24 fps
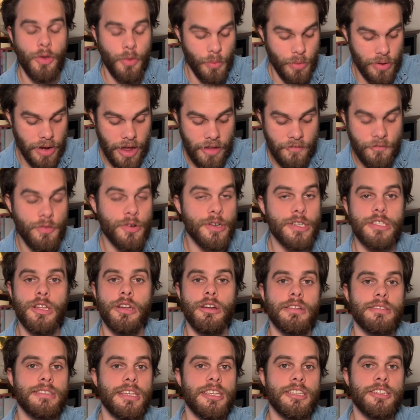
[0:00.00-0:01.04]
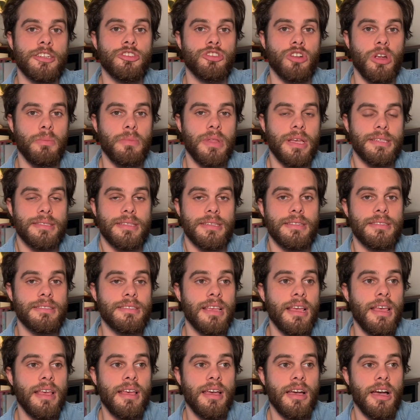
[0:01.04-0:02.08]
When I first started teaching drum
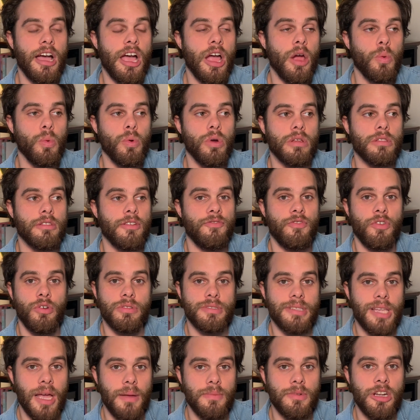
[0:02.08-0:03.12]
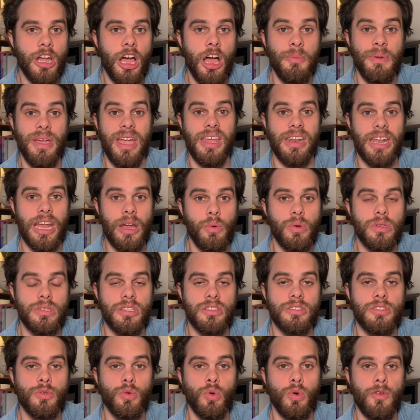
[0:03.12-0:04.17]
lessons, I worked a full-time job and I was
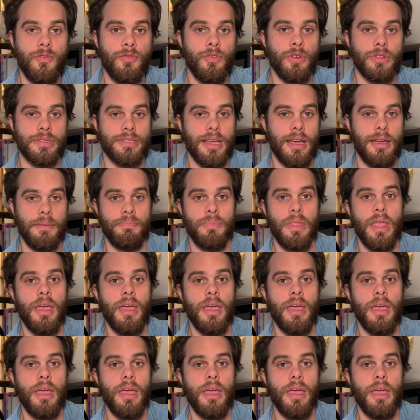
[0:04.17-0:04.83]
in school full-time.